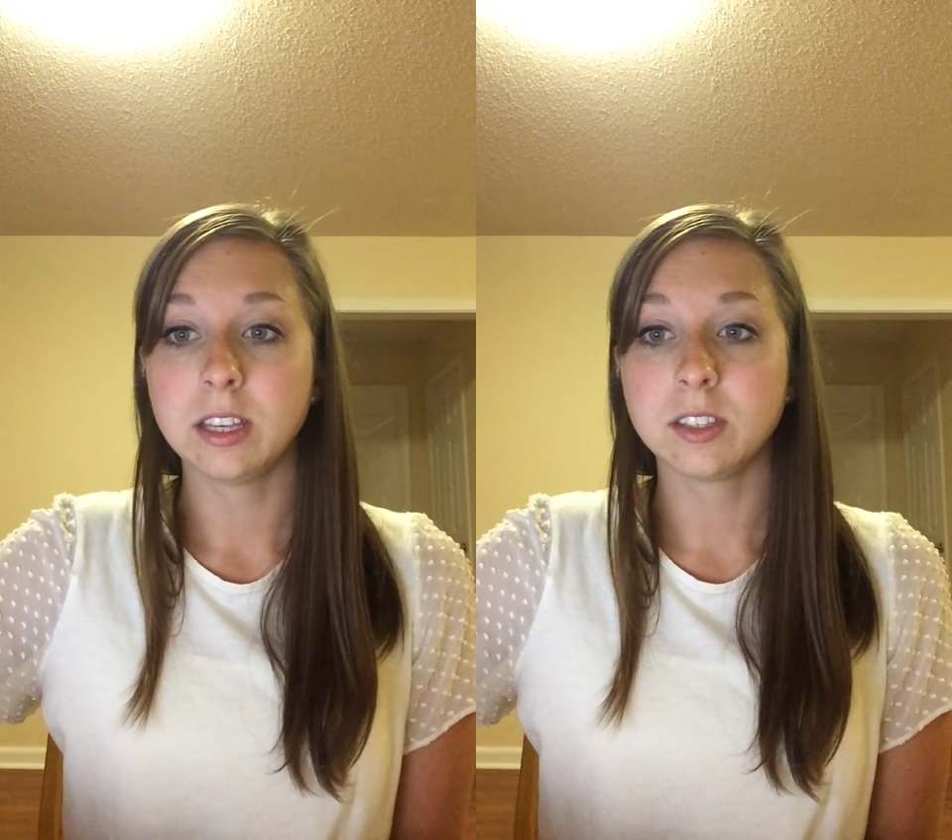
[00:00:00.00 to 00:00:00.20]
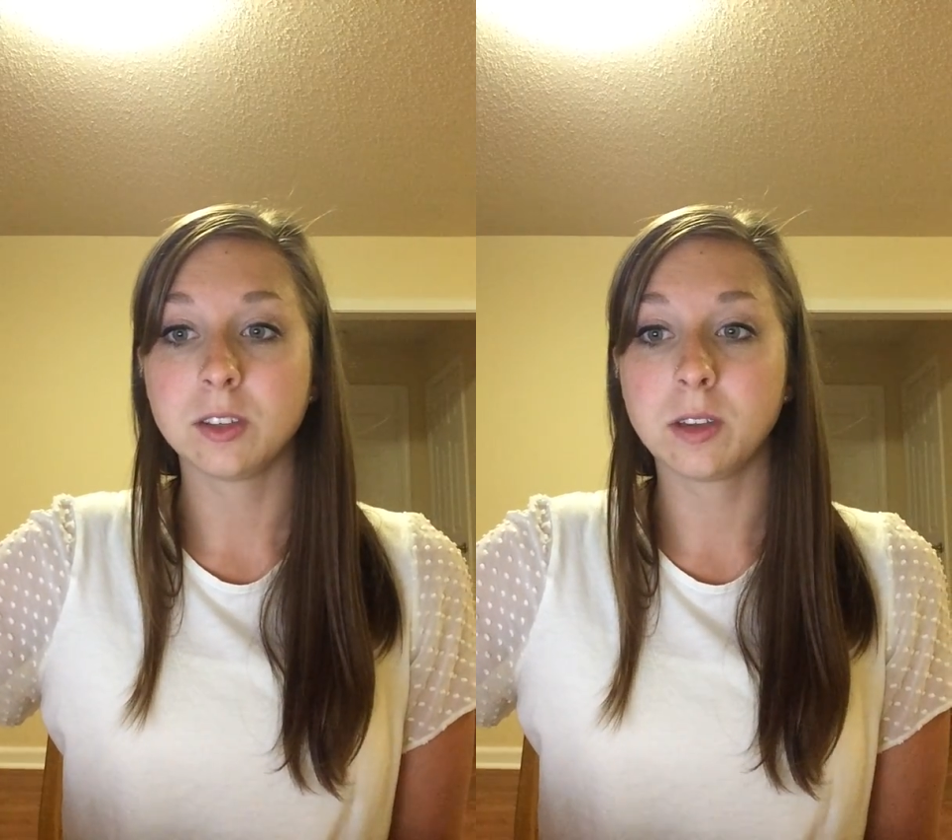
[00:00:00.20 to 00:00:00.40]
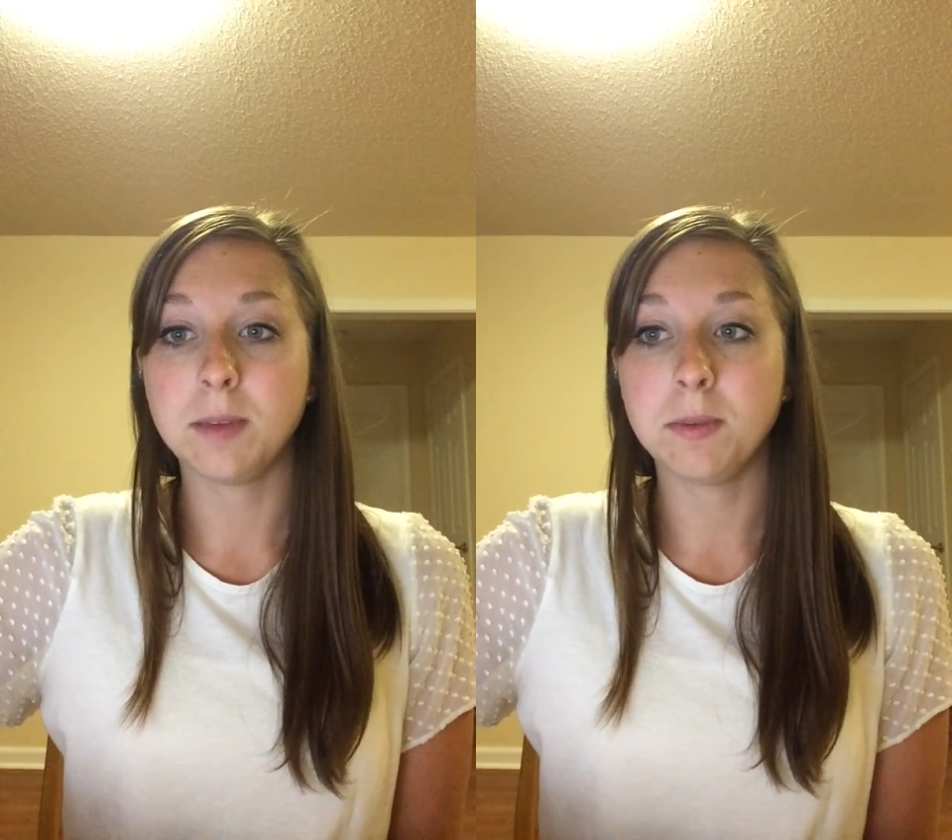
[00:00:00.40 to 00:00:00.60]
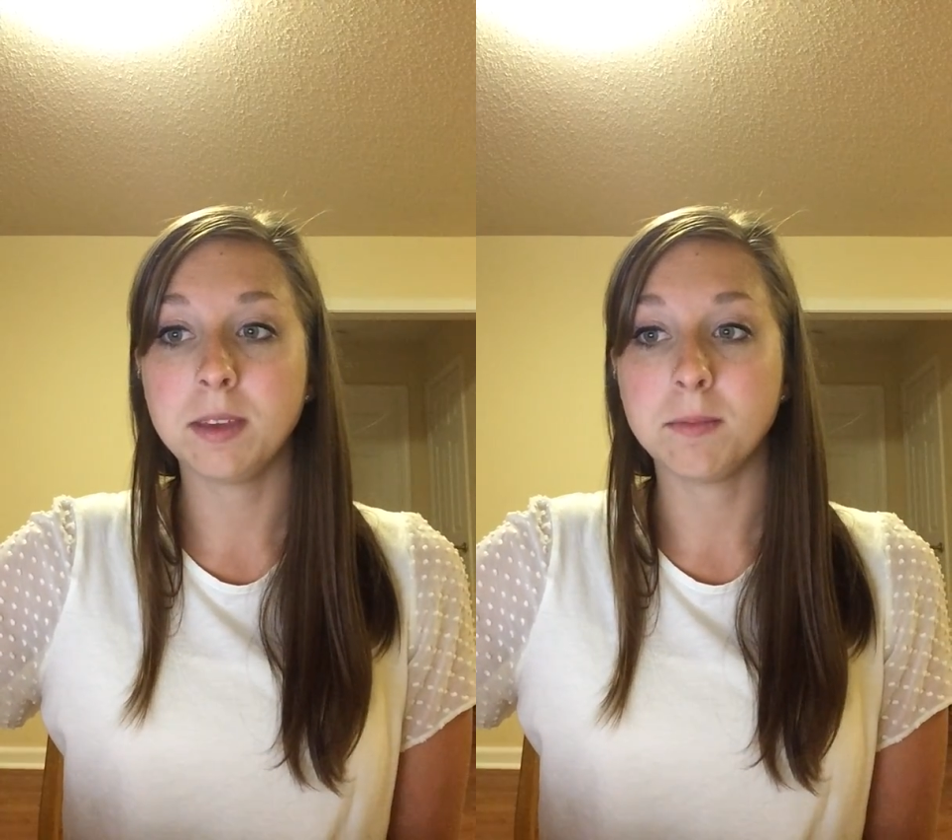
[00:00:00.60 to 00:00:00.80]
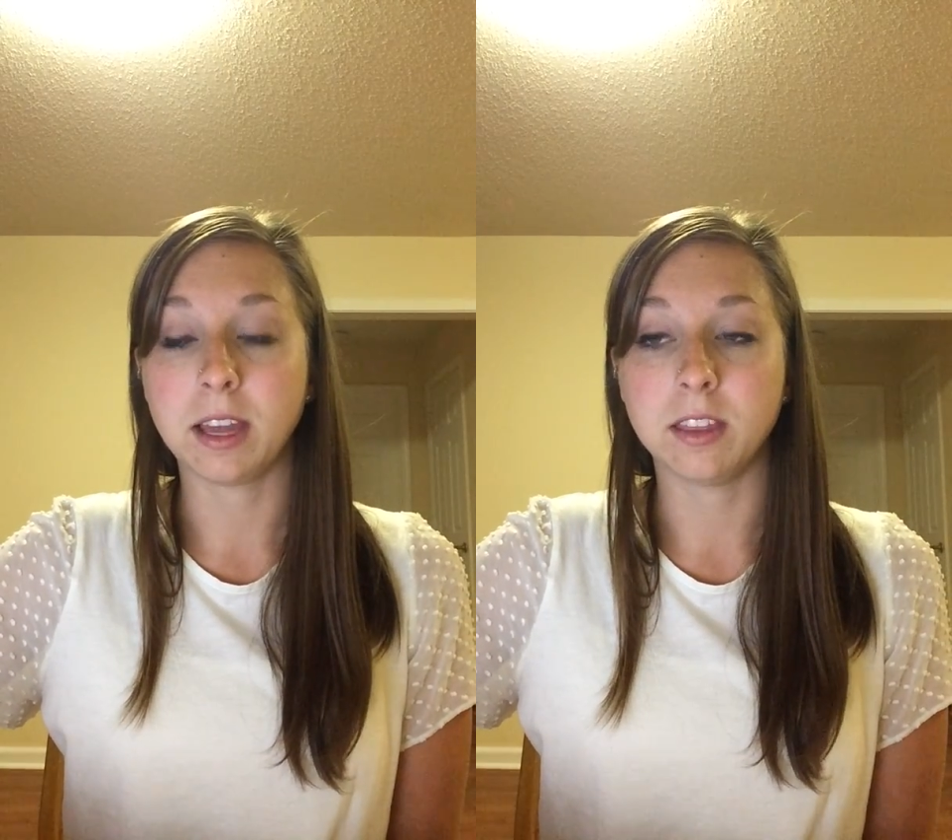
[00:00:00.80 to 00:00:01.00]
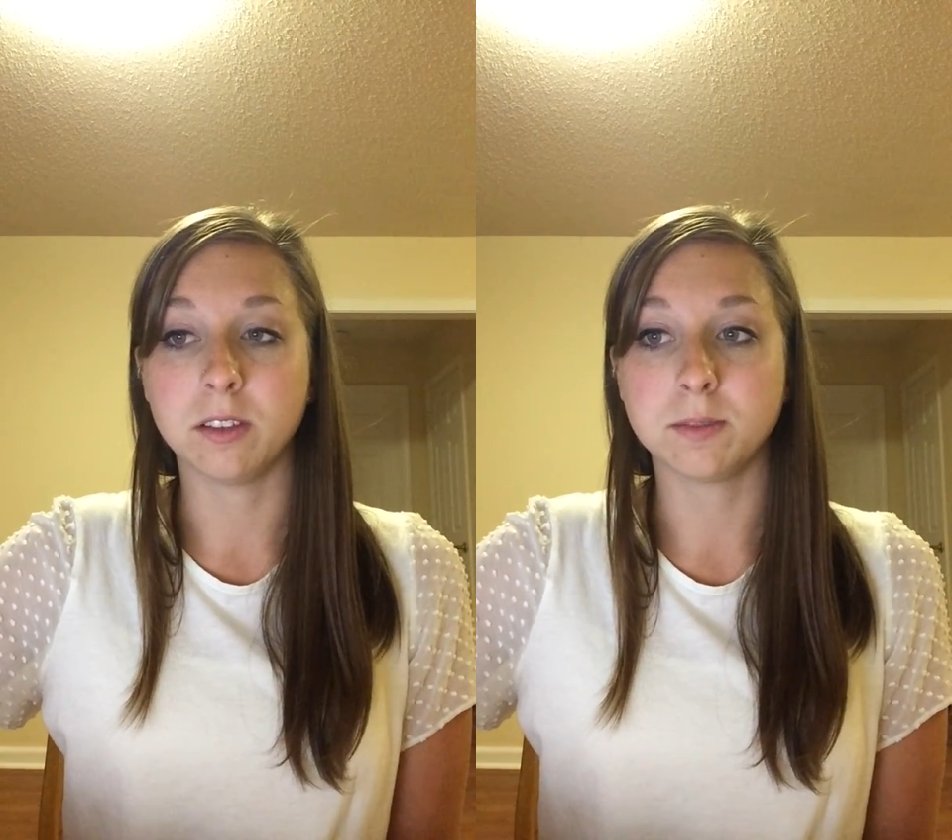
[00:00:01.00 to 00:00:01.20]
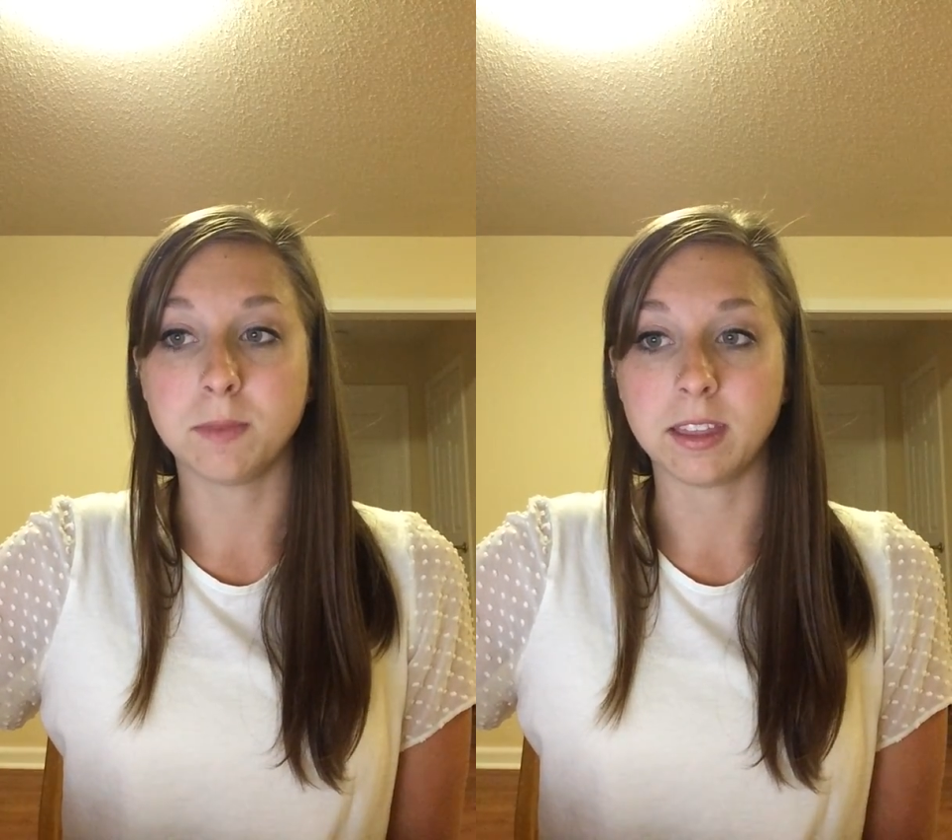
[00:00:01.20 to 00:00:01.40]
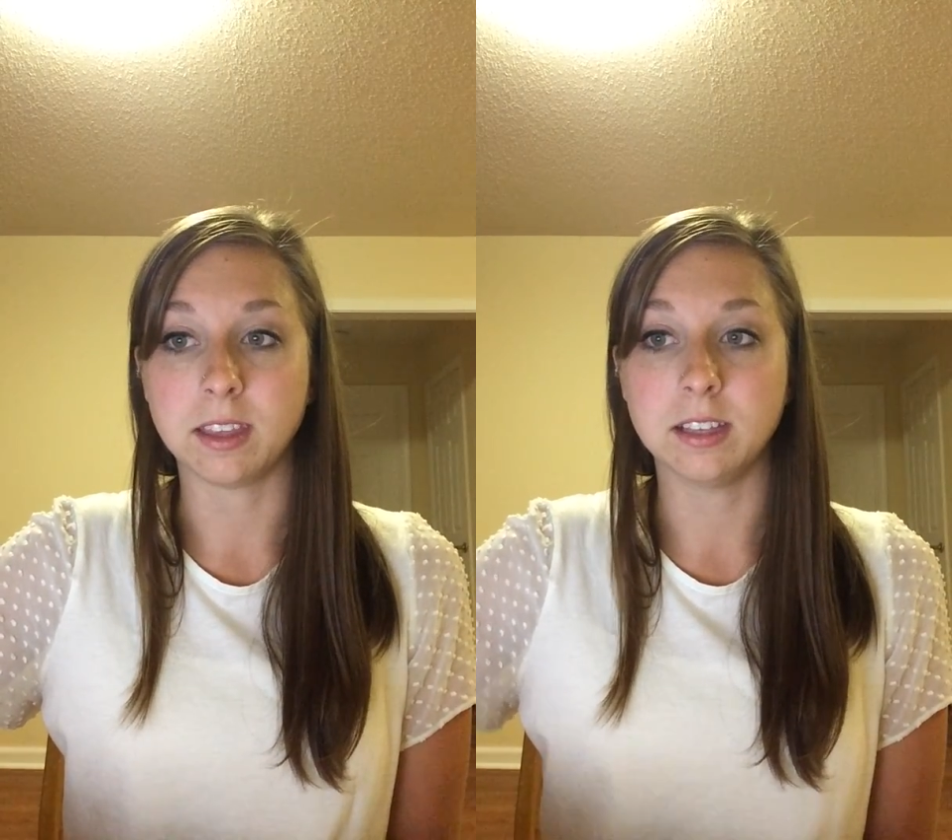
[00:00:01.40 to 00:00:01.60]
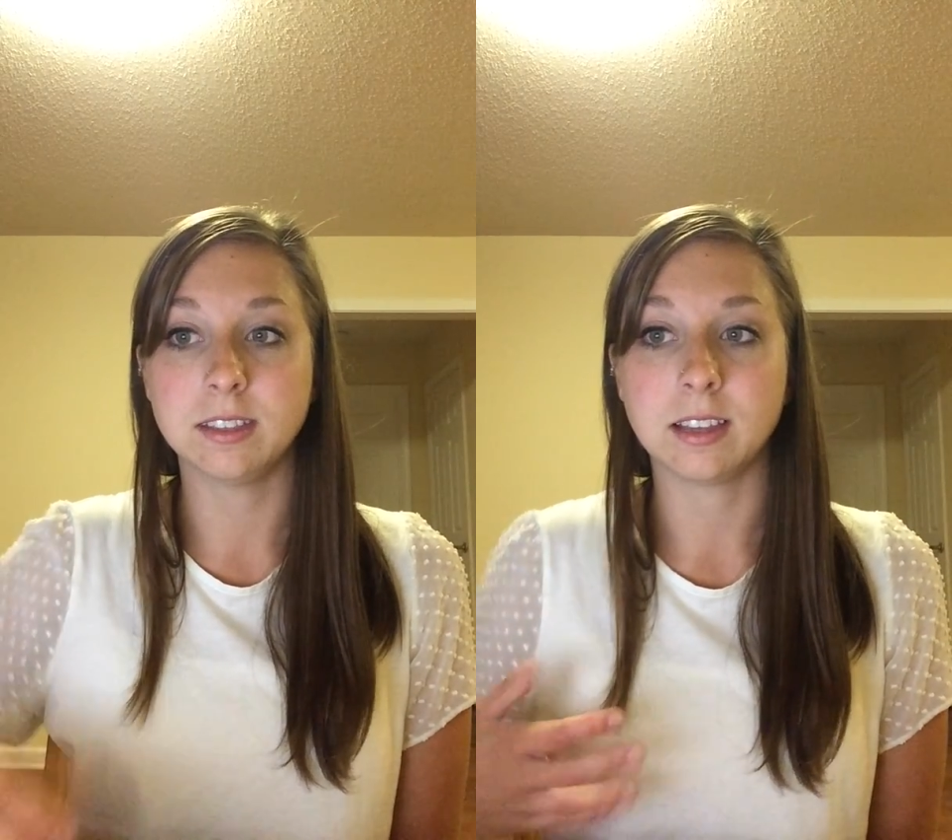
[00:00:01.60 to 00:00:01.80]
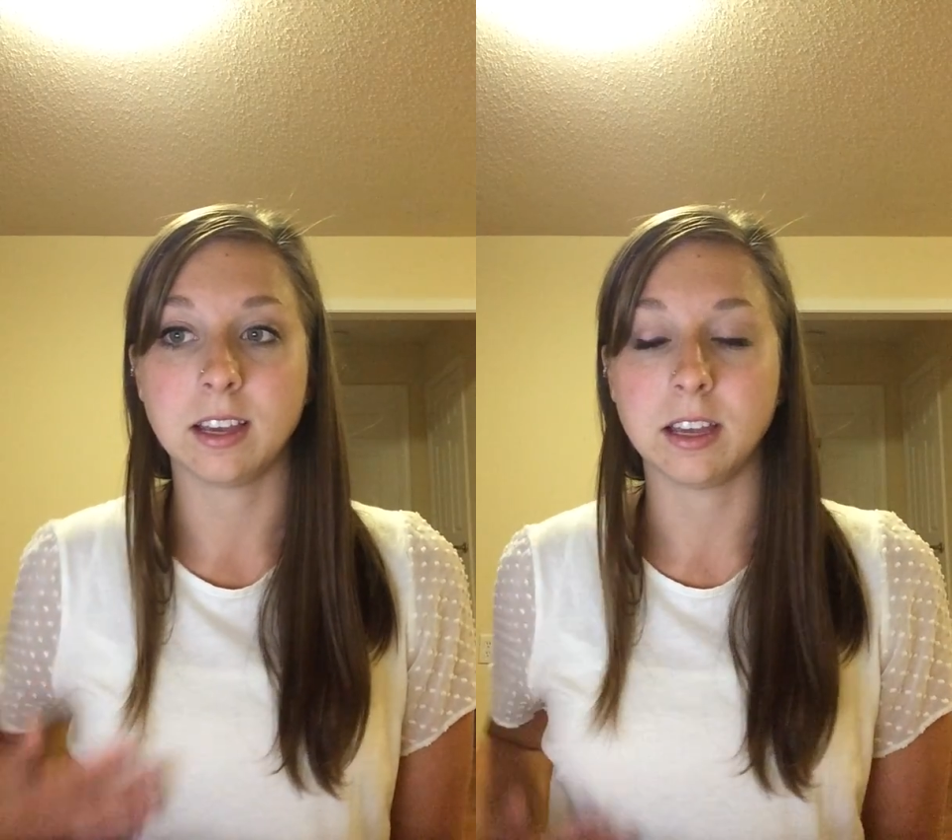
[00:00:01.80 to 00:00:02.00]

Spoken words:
So keeping in mind those methods,